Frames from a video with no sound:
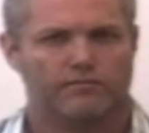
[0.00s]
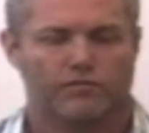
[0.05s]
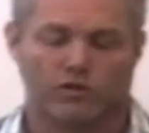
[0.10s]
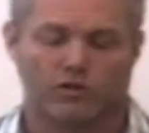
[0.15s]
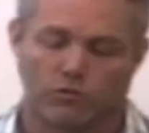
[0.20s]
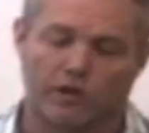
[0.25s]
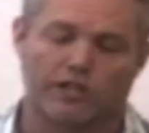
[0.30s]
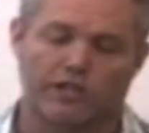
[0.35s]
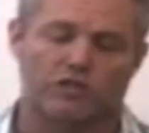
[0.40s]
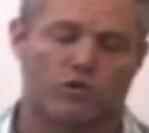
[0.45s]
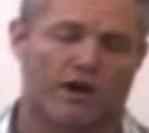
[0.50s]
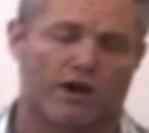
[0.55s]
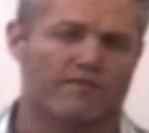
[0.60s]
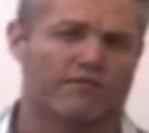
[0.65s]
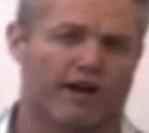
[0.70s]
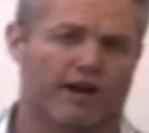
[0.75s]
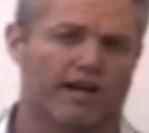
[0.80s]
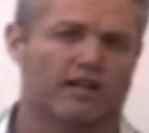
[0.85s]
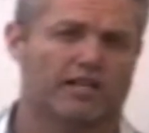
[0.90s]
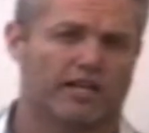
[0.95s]
which quite
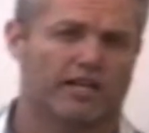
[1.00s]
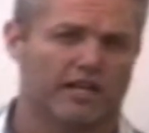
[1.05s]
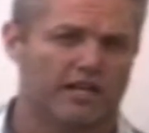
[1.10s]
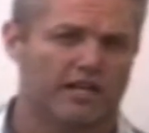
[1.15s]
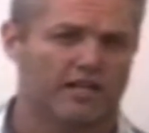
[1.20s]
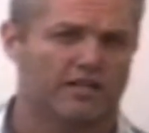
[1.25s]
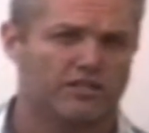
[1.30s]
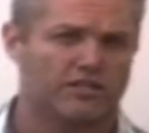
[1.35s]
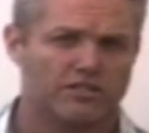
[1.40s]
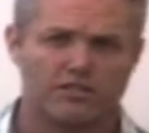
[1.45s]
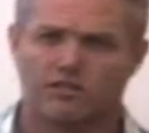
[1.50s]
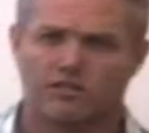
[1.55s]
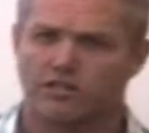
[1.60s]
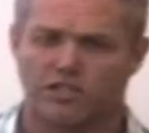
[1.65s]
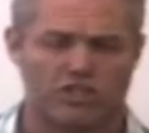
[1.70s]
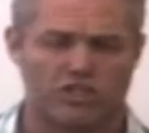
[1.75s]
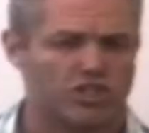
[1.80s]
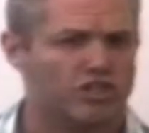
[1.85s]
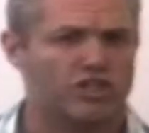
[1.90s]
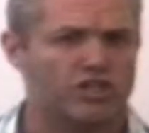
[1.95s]
frankly it is,
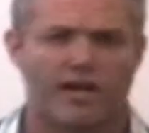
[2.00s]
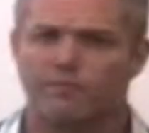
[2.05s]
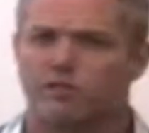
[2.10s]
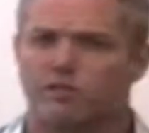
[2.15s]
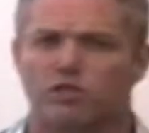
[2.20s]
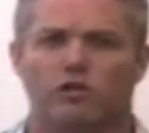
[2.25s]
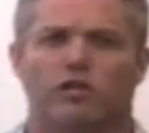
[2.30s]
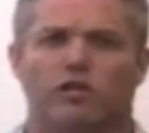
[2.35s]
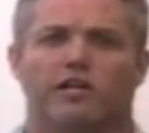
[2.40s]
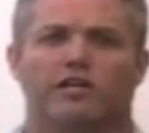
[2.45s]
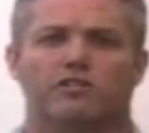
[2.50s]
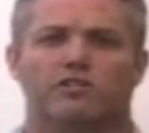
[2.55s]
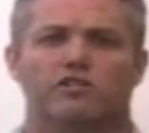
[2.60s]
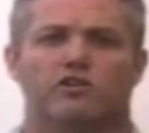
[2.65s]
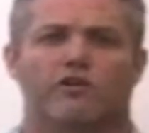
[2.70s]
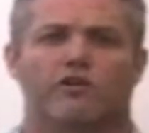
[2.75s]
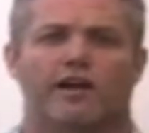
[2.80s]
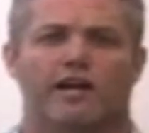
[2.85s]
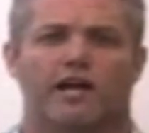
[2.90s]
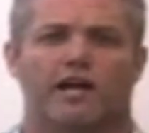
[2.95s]
conceptually it's a
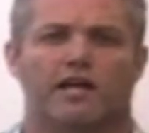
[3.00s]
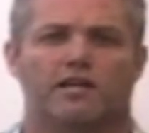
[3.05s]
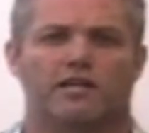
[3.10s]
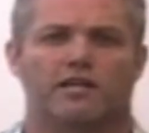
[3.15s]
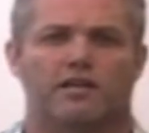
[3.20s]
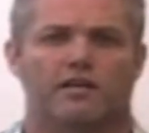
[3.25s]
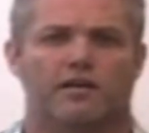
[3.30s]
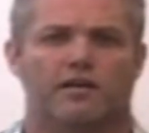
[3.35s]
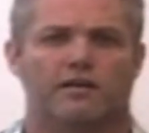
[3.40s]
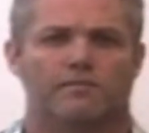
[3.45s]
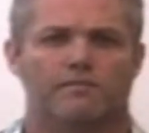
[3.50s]
great idea,